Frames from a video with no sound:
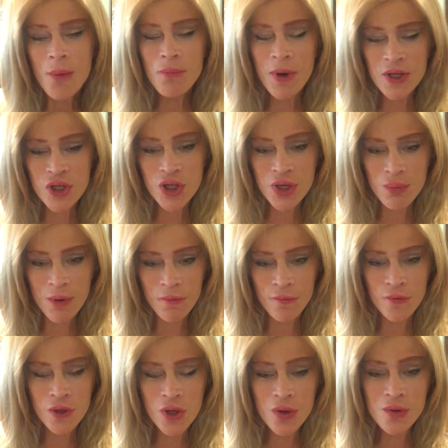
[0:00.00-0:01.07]
But she
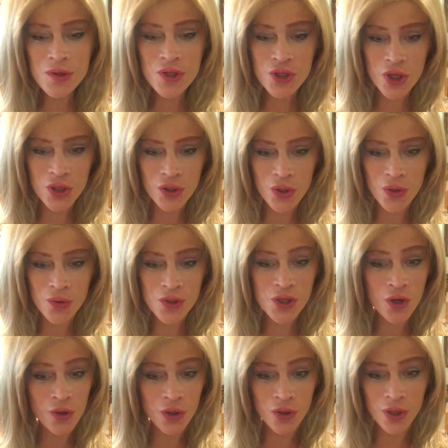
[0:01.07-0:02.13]
refused to use
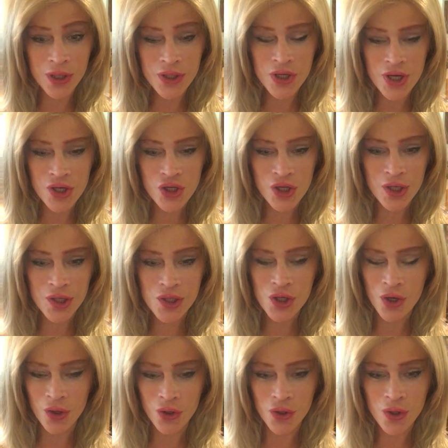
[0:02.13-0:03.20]
her good dishes,
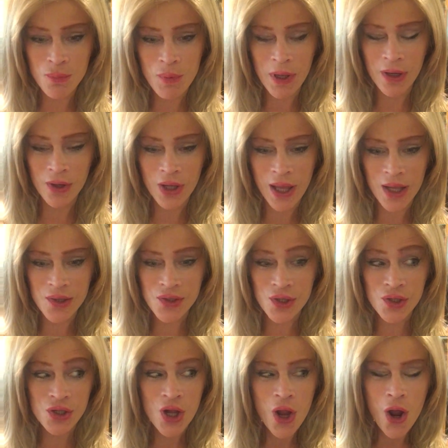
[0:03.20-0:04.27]
her good
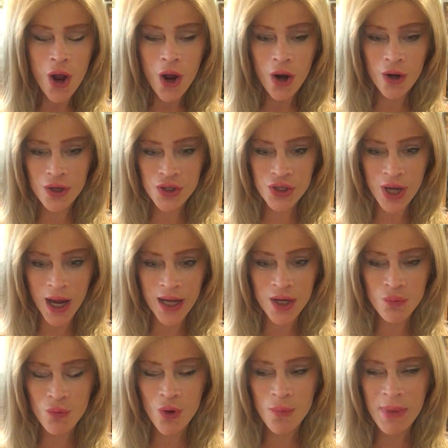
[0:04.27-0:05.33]
pillowcases, her
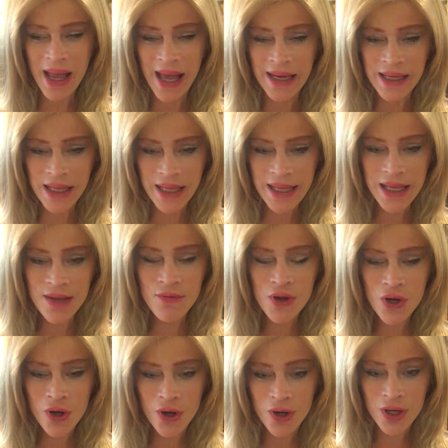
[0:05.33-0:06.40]
dining room, and even
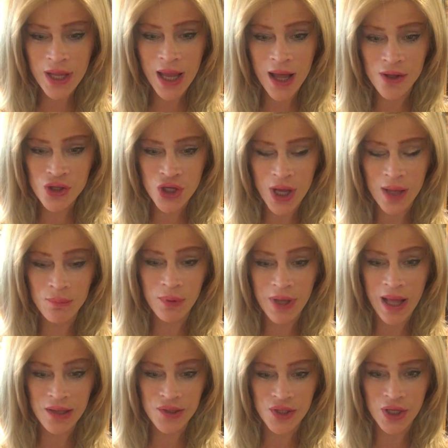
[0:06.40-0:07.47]
her couch had
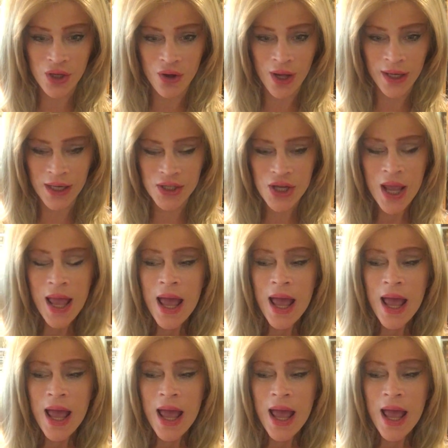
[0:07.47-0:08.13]
plastic on it.